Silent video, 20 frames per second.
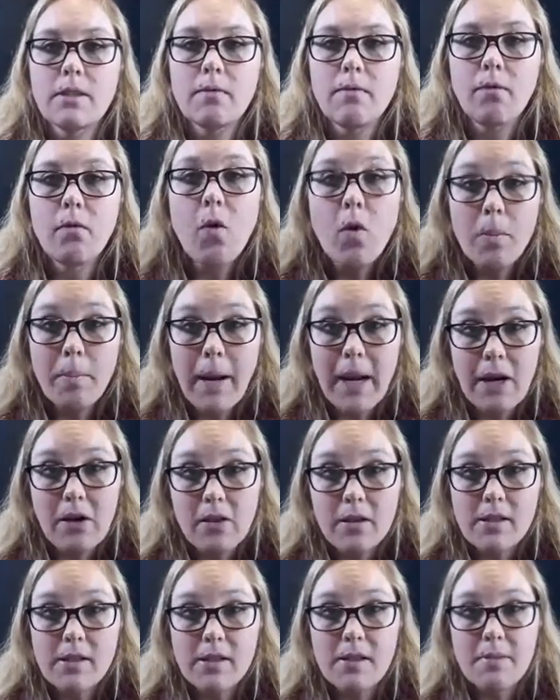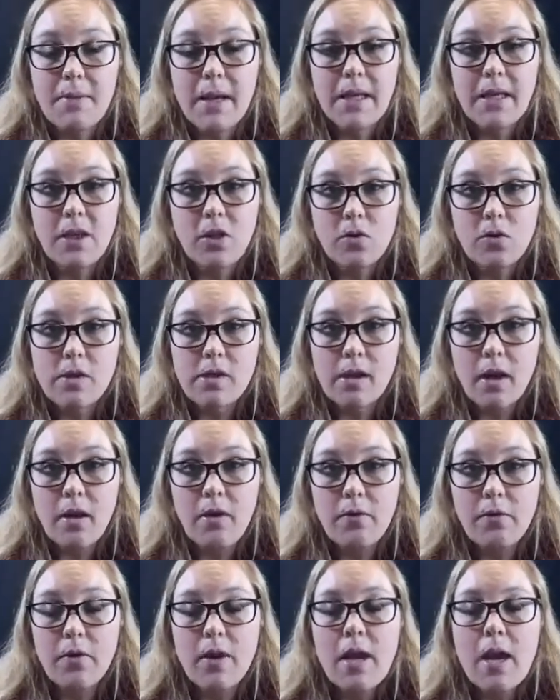for parents to make use
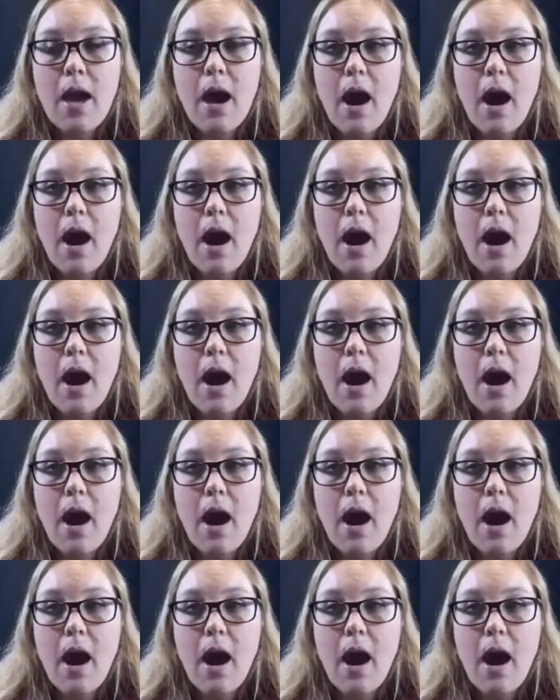of.